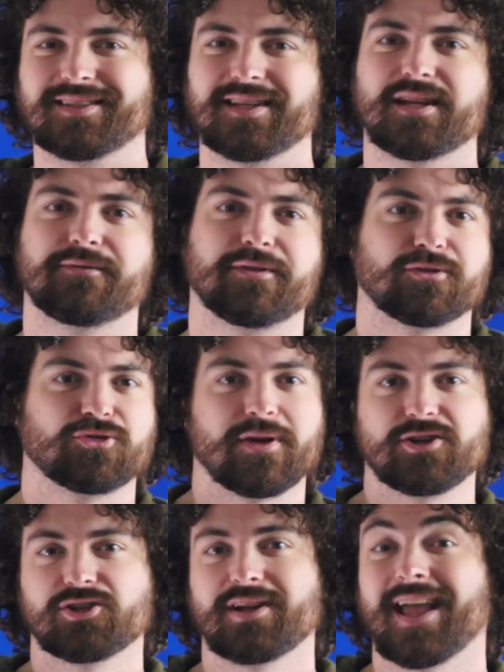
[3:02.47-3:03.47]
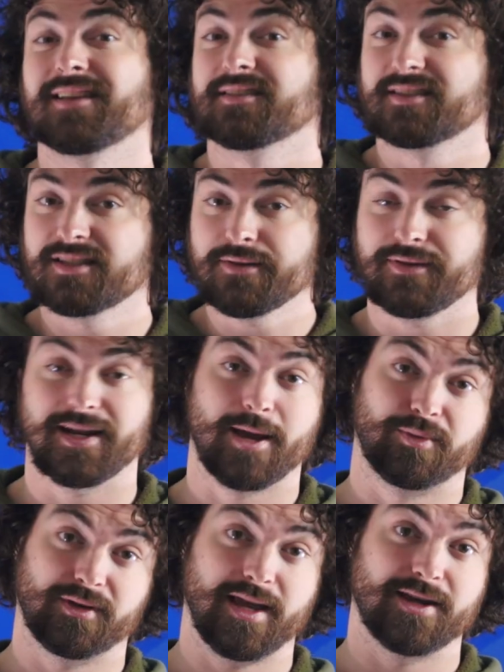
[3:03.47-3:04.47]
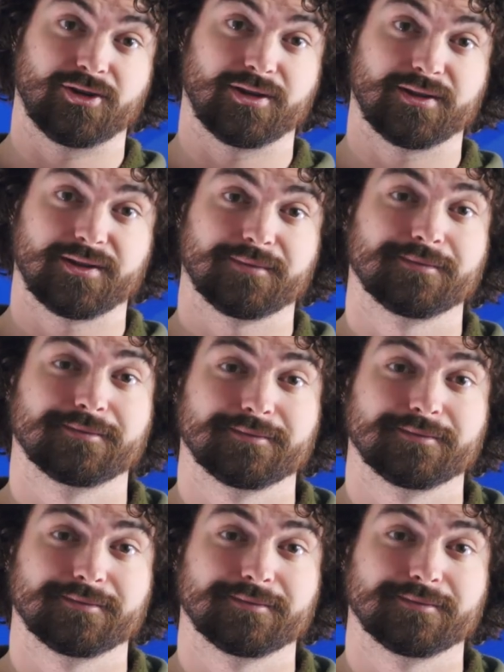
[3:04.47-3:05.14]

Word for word: seen in filtration and sieving applications.